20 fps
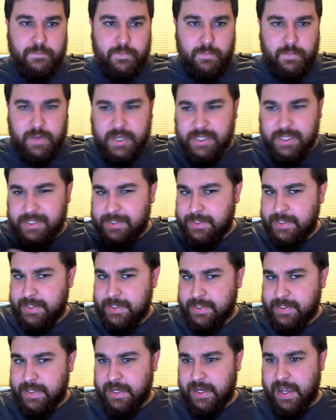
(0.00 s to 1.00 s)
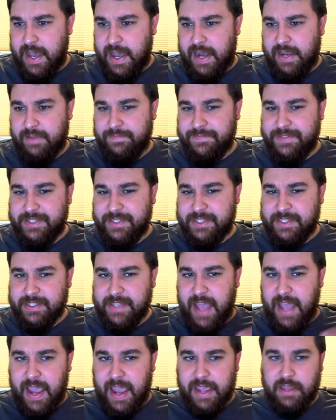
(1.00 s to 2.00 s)
consistent kind of
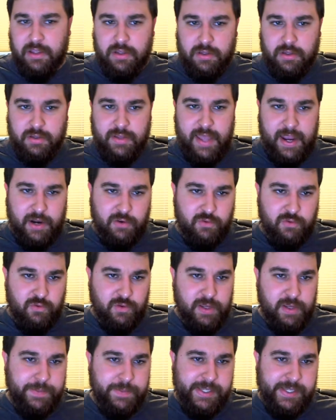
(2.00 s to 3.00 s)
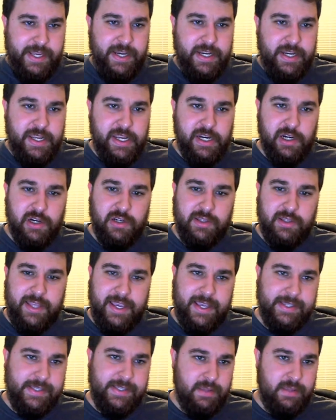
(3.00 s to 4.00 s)
style that creeps in here.
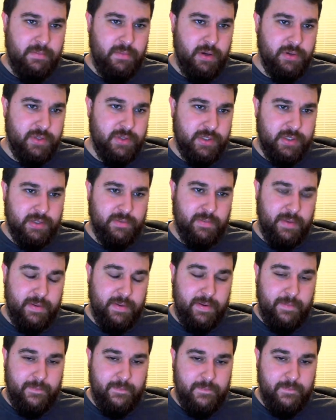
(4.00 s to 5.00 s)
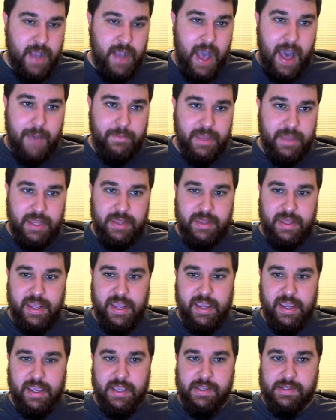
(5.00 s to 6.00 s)
Like I said, the most common
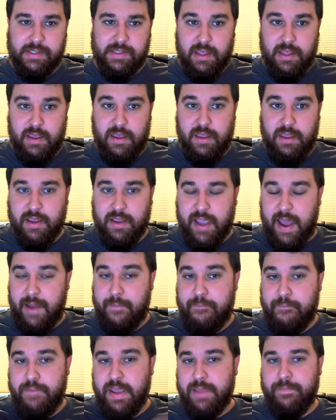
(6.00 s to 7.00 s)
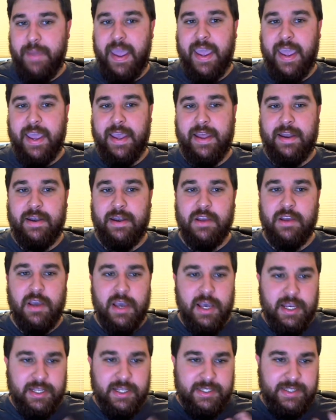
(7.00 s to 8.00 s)
thing is the kind of big band
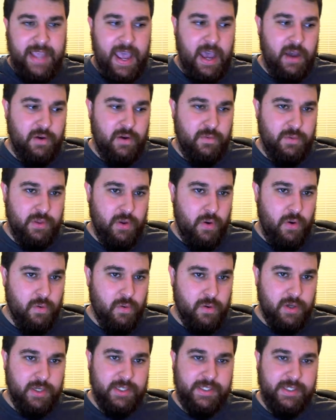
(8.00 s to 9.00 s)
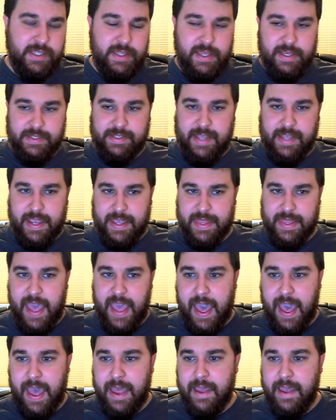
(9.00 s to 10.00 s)
sound with the horns and things like
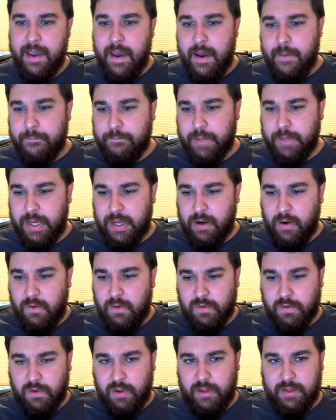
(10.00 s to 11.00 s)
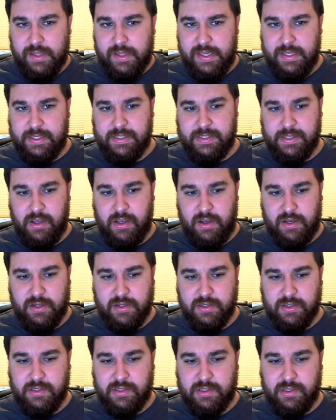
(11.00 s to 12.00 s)
that, but overall these
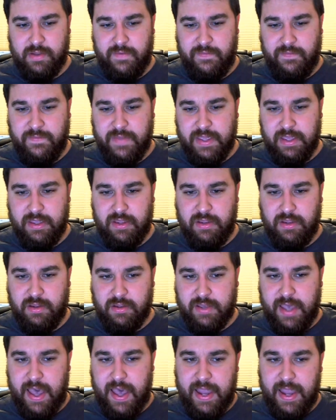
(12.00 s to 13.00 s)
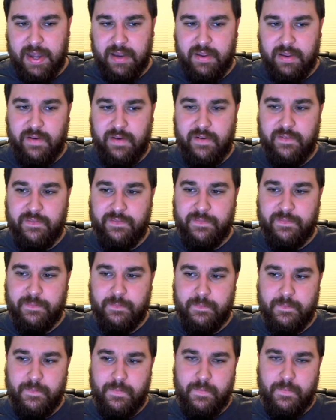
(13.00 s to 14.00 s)
songs feel kind of
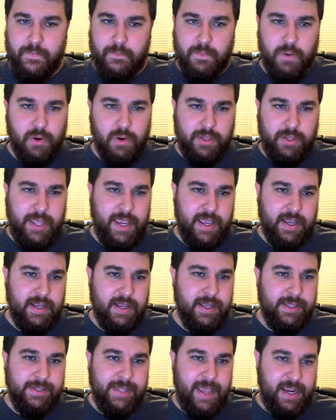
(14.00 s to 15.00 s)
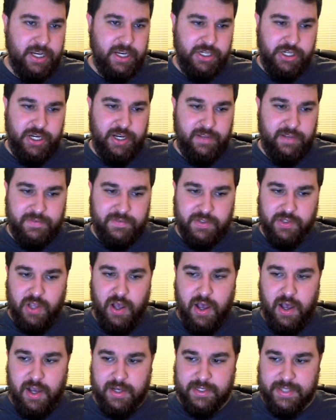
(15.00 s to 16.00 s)
more like a collection of
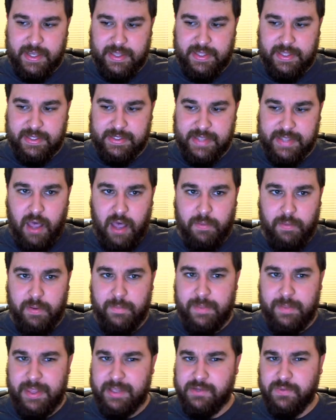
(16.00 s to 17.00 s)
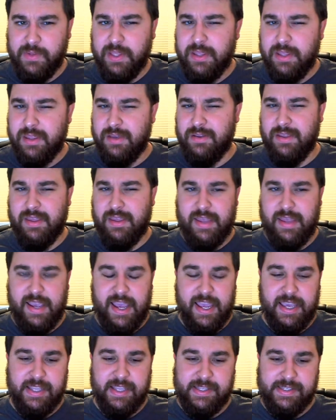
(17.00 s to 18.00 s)
songs on this album, and that's really the only thing
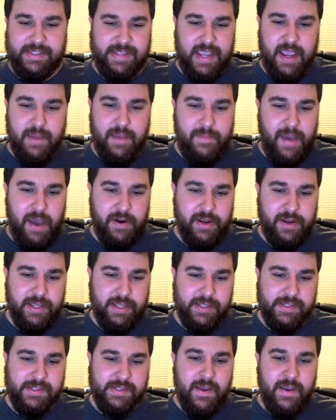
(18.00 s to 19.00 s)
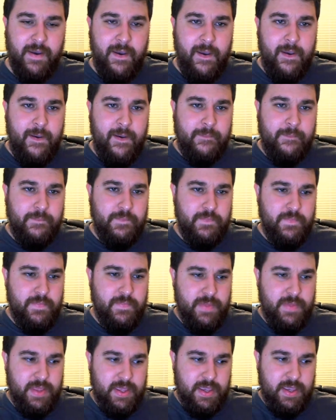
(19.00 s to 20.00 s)
I could say about it is,
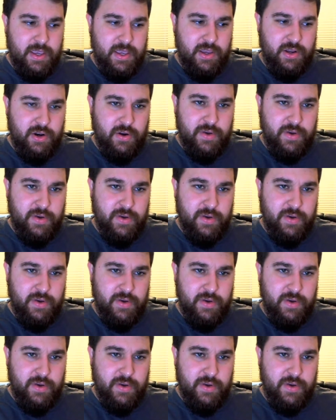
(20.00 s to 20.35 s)
you know,